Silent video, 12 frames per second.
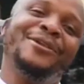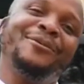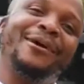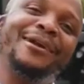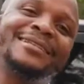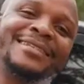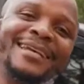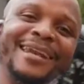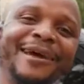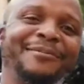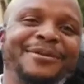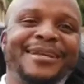You want
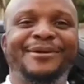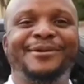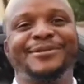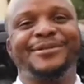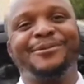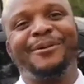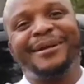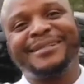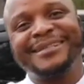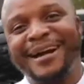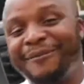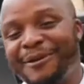celeb news, you
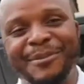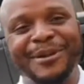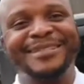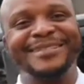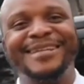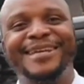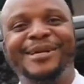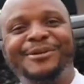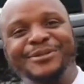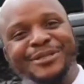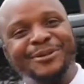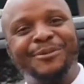want government
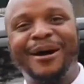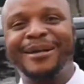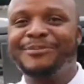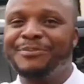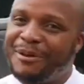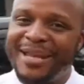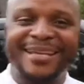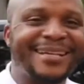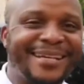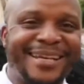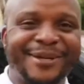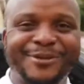news, you want
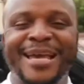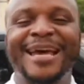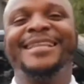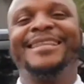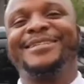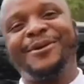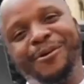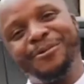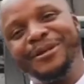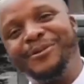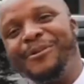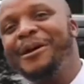breaking news. There's
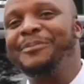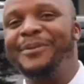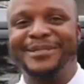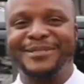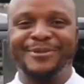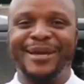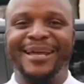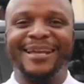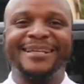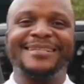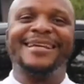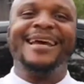only one place to get
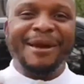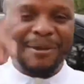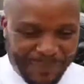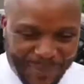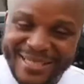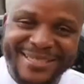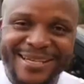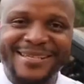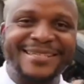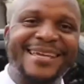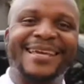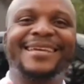it. Peter
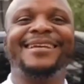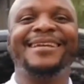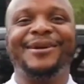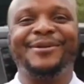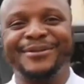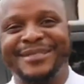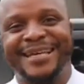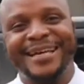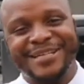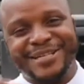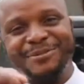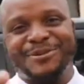Nzeki News.
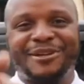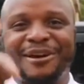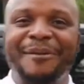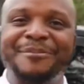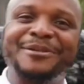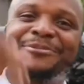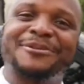Subscribe.